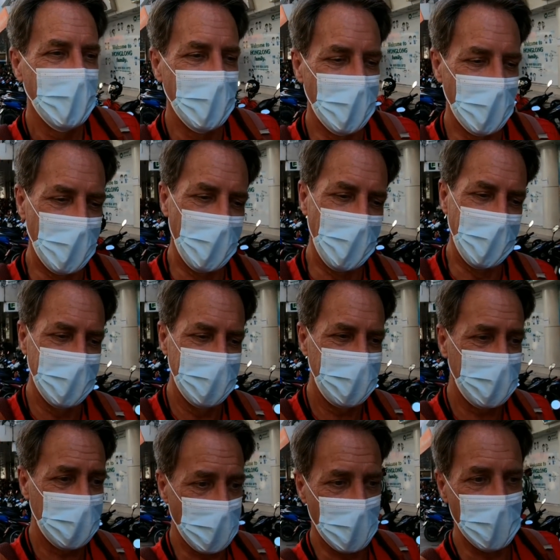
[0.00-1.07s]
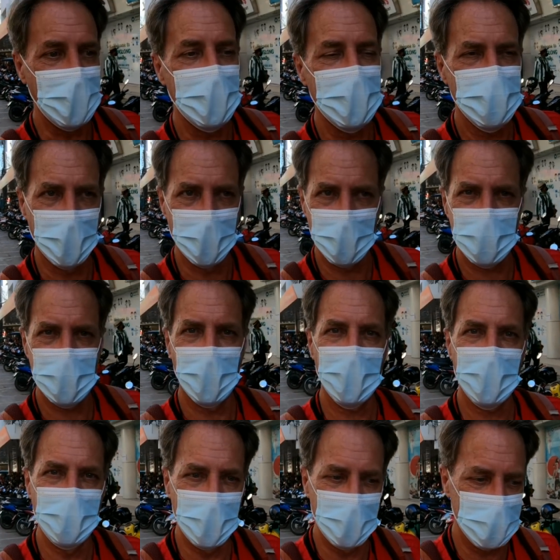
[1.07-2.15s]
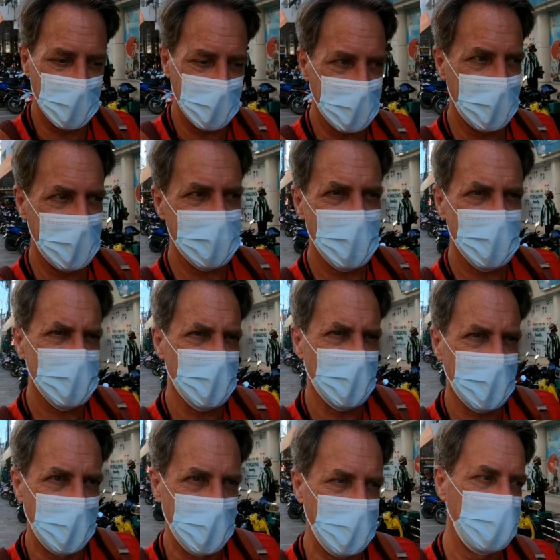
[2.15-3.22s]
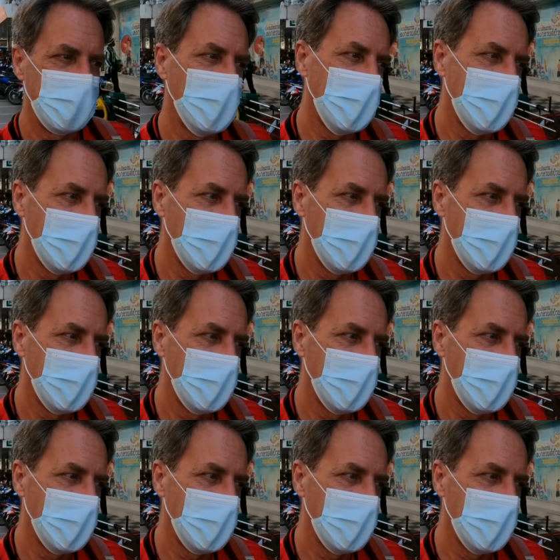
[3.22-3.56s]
or free Shutterstock music. It has a certain